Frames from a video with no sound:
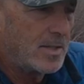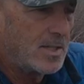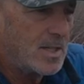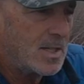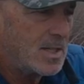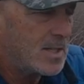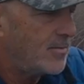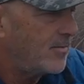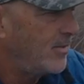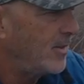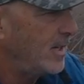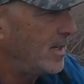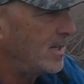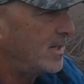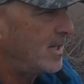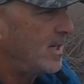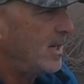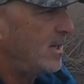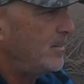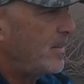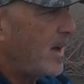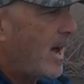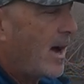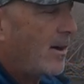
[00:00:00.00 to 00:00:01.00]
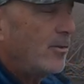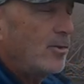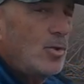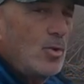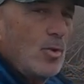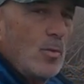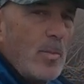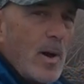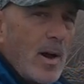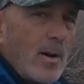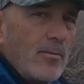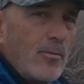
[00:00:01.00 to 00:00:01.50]
six feet deep out
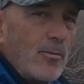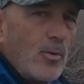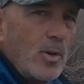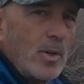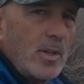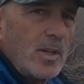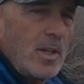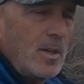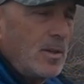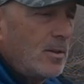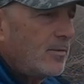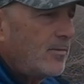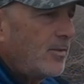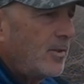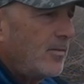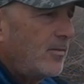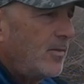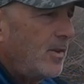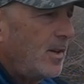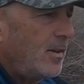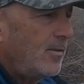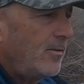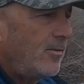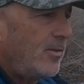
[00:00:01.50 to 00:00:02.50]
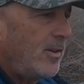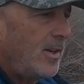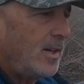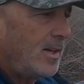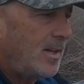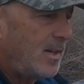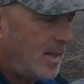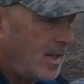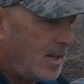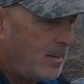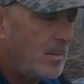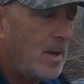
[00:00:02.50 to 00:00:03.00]
to about 14 or 15 feet
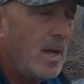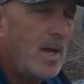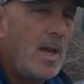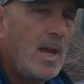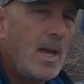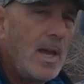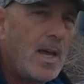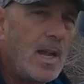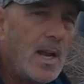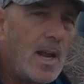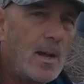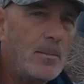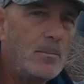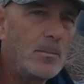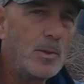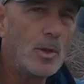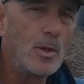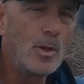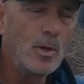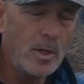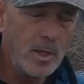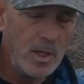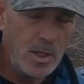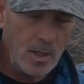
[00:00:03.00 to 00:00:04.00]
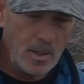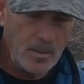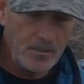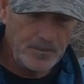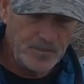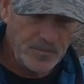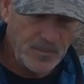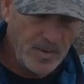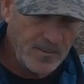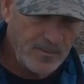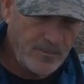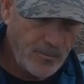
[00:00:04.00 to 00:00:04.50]
deep and I'm looking
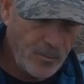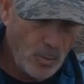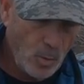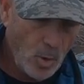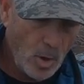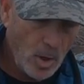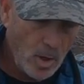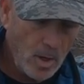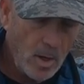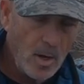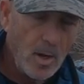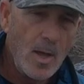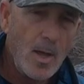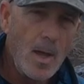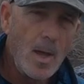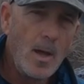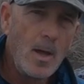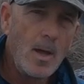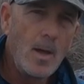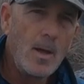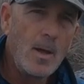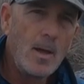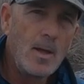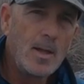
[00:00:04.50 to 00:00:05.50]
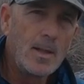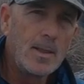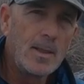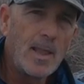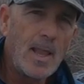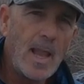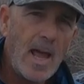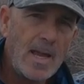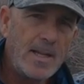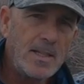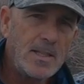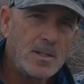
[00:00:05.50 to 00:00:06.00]
for
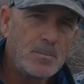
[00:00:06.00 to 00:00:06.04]
light